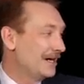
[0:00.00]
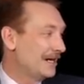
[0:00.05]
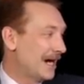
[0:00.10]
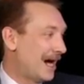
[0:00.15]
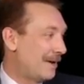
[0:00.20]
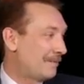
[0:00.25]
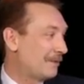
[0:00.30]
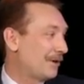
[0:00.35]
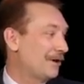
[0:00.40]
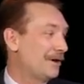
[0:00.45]

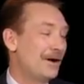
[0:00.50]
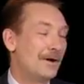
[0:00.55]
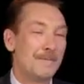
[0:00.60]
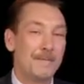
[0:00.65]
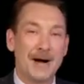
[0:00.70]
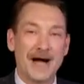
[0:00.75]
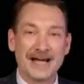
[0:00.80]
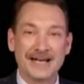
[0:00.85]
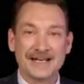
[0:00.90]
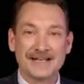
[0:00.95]
copper
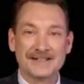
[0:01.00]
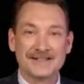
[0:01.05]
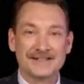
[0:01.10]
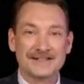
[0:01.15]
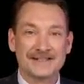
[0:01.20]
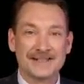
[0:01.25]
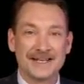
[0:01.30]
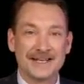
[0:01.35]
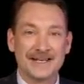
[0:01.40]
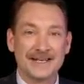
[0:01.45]
minus
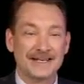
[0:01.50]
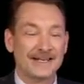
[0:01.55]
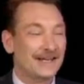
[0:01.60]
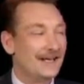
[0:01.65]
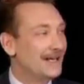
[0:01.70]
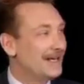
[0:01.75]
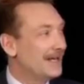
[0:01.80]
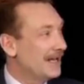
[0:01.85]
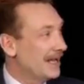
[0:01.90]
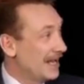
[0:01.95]
zinc,
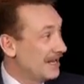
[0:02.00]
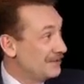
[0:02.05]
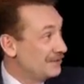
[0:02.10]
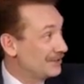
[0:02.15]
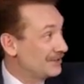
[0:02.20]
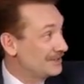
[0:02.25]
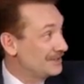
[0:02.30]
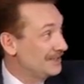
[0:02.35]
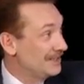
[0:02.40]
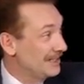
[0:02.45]
and you
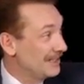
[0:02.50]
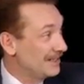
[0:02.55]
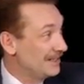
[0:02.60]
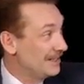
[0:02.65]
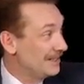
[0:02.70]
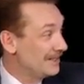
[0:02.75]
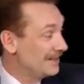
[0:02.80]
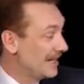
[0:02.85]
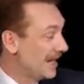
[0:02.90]
can see